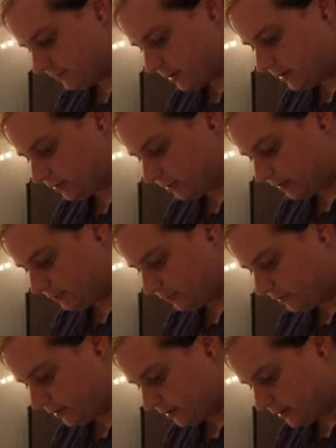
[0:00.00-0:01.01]
If not, I'll grab
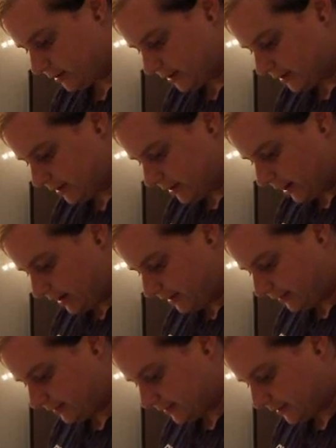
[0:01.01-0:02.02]
more. I
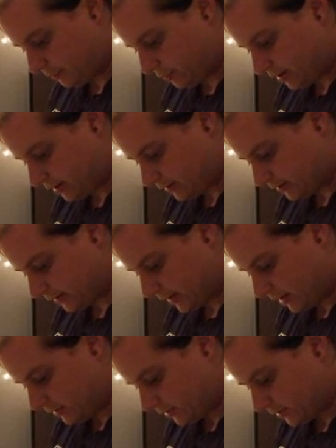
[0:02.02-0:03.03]
like to separate it on the
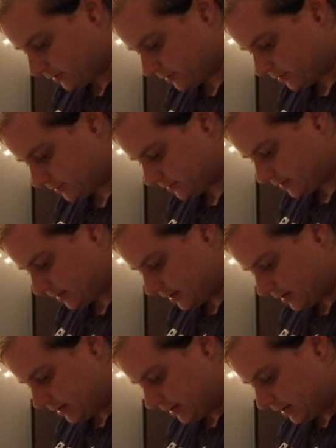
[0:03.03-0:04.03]
counter.
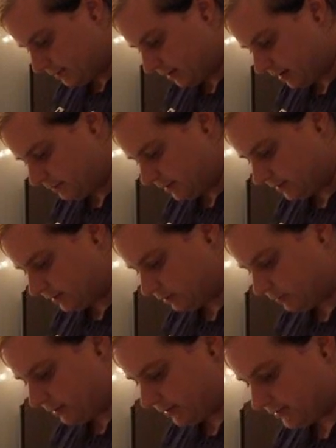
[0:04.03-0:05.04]
It might be a
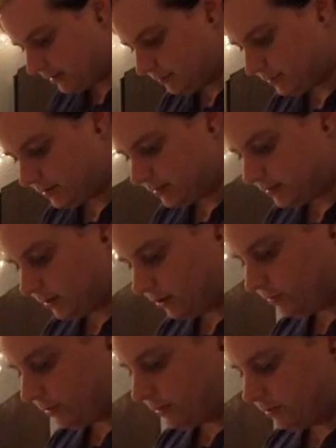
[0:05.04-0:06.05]
little messy, but
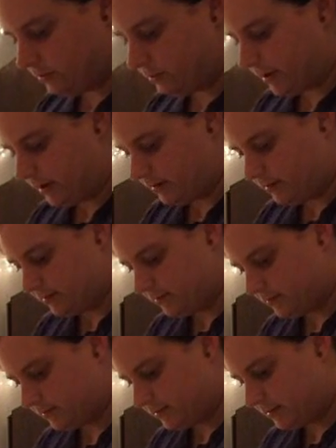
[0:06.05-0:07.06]
oh well, who cares?
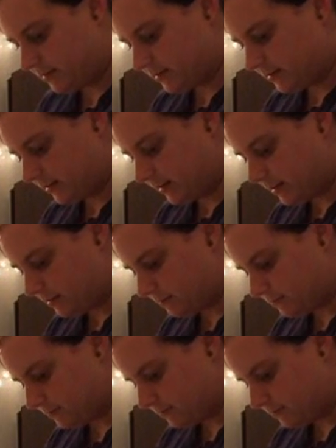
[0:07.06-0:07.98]
It's easy to clean up.